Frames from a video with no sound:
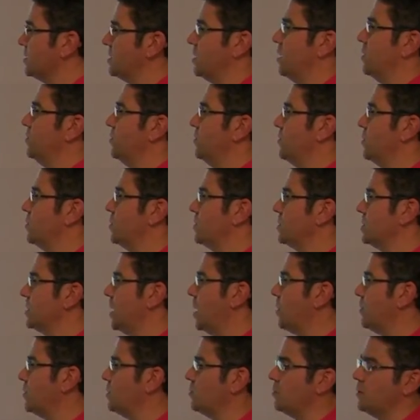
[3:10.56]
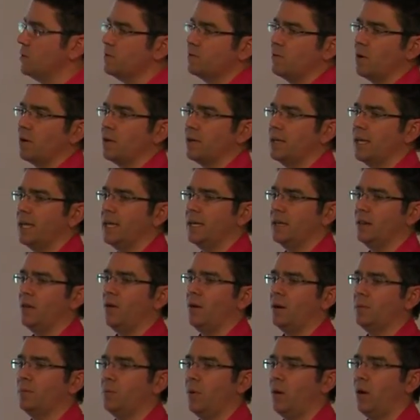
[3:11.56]
So for example, we've got an
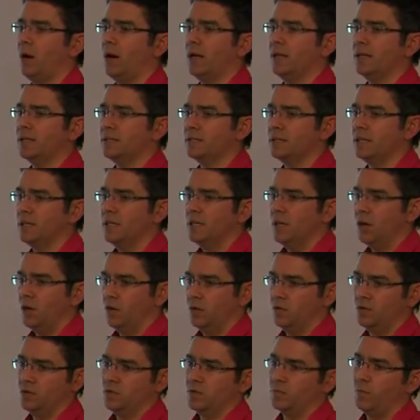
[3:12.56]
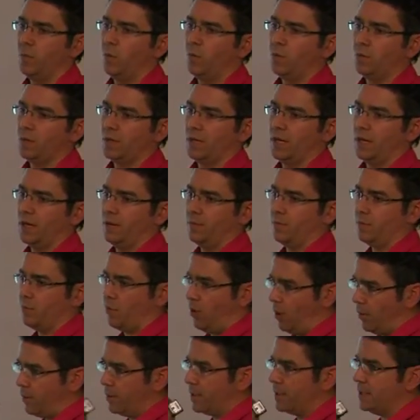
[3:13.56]
airline pilot who's bought
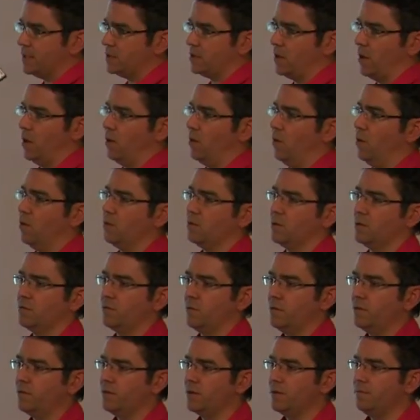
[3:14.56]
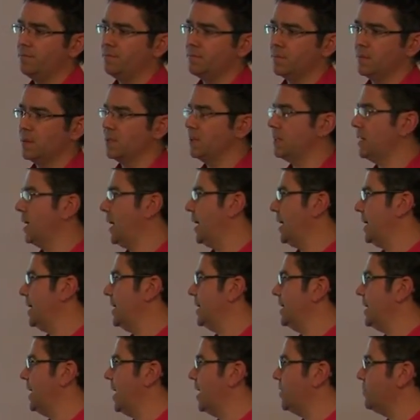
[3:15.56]
properties along the river.
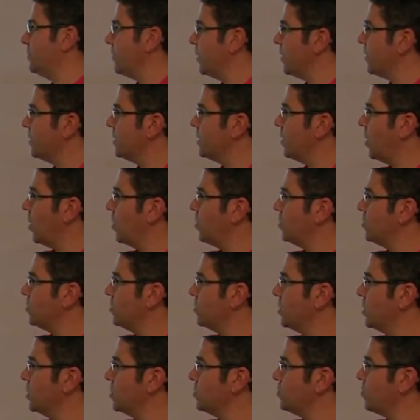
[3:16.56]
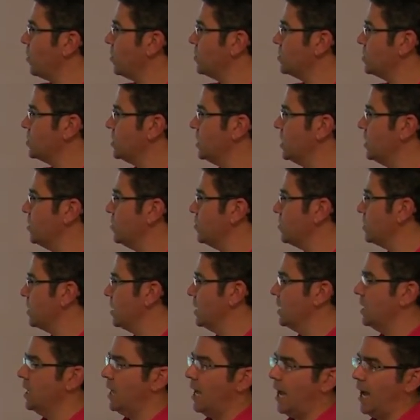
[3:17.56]
They are very low gross yield,
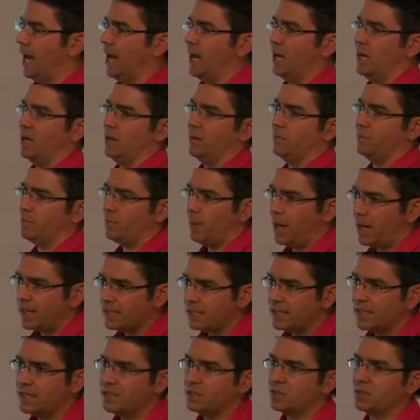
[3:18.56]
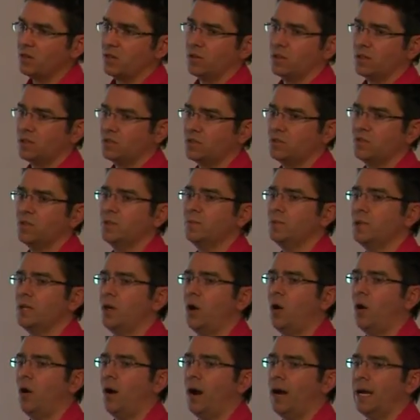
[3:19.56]
but he's got extremely
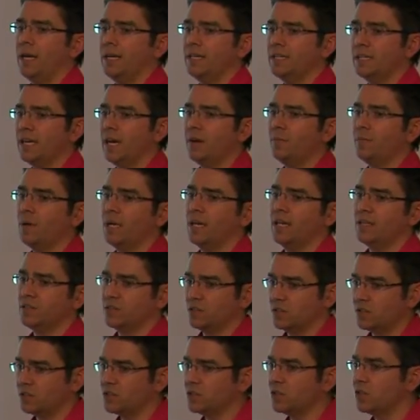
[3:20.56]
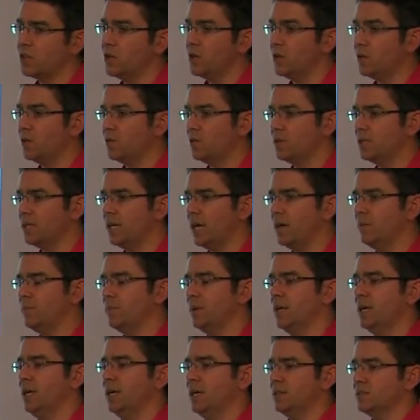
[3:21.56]
high income, and it's a secure
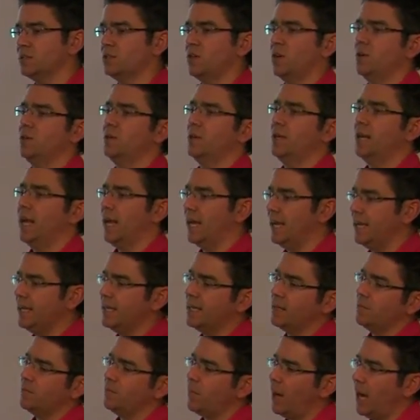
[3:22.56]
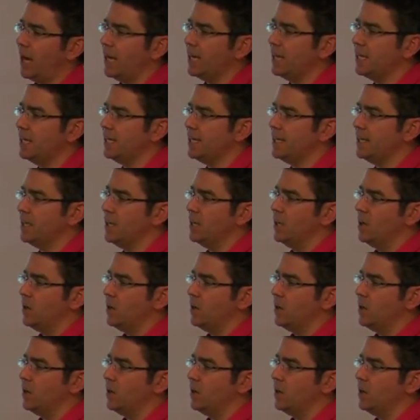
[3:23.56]
income so that he can pay